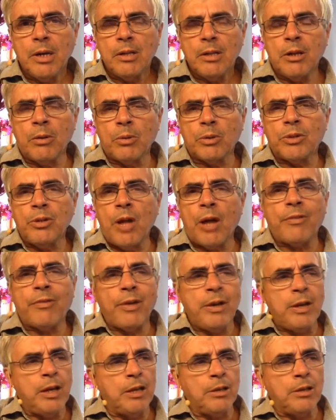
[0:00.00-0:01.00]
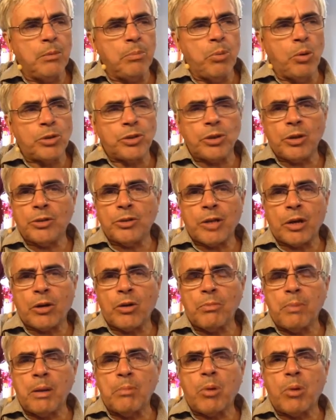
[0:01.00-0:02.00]
There was nothing in the bushes that
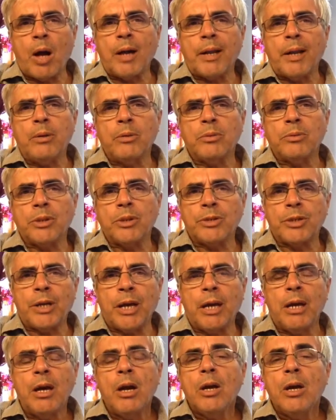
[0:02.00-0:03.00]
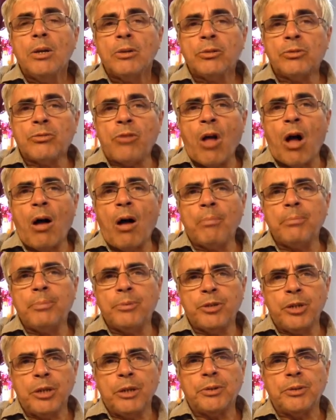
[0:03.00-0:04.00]
could be brought out to say, "Stop,
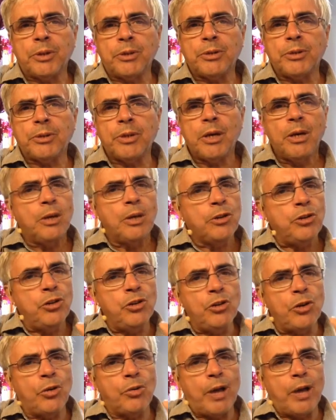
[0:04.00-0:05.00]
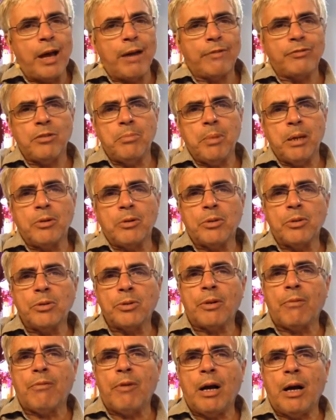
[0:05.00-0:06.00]
Jesus, you don't have to be
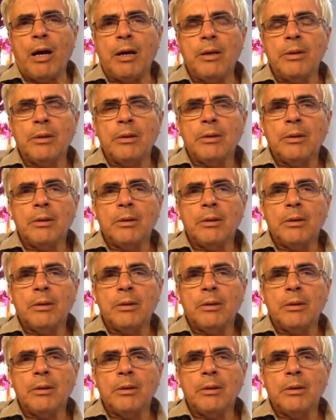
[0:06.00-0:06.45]
crucified."